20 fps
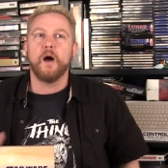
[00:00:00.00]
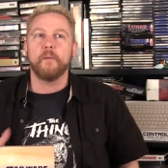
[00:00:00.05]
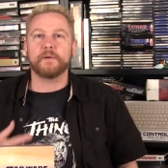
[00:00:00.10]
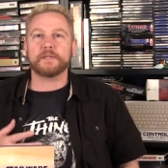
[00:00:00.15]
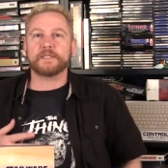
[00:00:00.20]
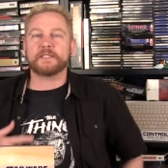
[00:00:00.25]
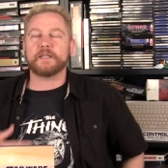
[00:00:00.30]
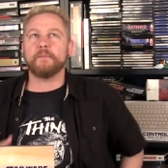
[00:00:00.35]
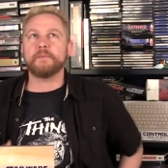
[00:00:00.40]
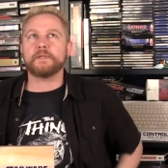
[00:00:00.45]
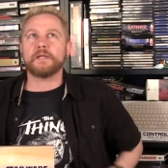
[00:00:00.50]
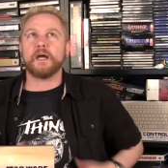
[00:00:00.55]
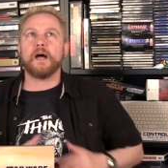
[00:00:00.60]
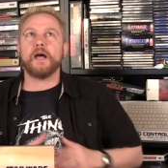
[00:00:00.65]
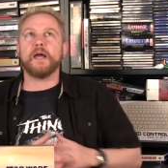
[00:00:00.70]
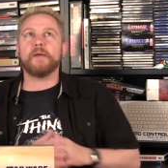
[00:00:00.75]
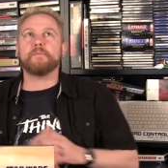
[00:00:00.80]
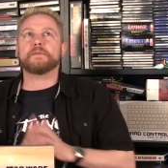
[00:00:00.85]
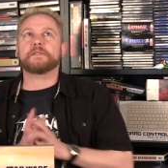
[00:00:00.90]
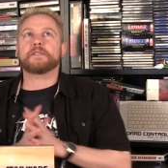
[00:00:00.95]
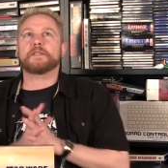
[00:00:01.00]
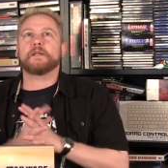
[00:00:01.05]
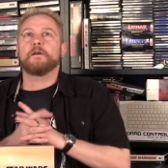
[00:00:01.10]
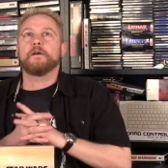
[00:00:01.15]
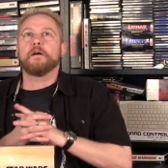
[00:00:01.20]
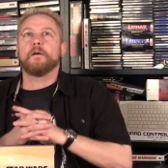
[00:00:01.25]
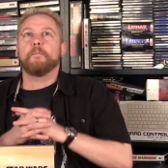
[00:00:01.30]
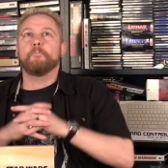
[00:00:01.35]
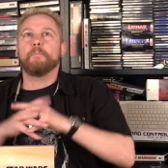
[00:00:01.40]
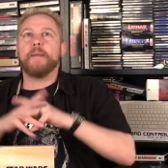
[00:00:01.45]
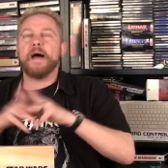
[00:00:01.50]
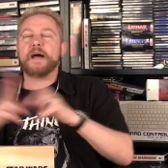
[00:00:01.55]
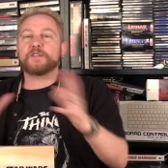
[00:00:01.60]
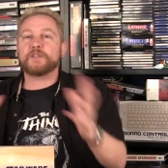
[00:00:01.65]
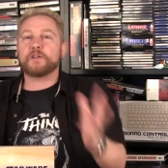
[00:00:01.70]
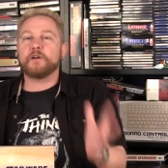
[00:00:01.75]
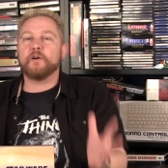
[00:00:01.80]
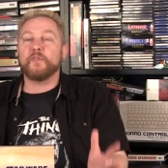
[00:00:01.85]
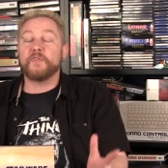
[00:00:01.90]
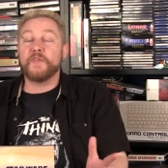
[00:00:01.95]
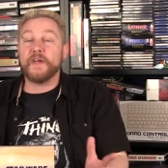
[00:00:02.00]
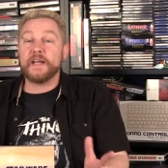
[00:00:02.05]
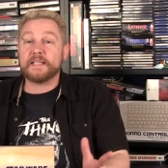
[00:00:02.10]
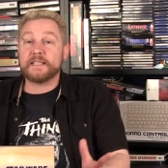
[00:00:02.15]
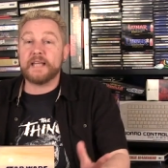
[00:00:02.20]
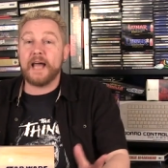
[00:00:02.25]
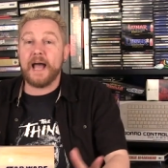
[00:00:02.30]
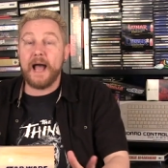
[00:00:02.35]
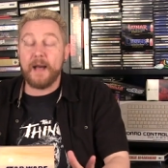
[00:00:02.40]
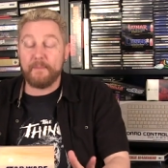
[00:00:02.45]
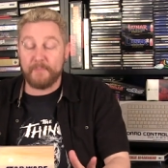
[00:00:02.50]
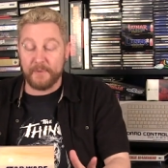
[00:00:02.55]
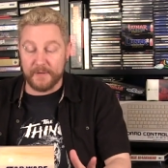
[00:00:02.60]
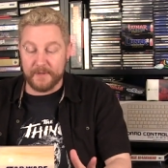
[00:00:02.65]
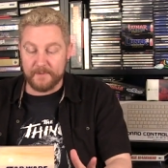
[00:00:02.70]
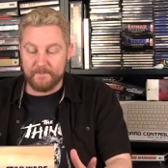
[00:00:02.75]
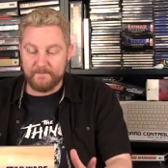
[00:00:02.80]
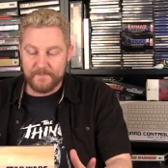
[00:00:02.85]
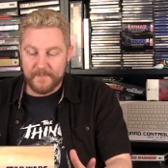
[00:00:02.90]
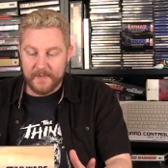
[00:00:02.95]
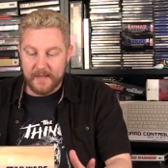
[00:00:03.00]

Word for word: But sometimes magical things happen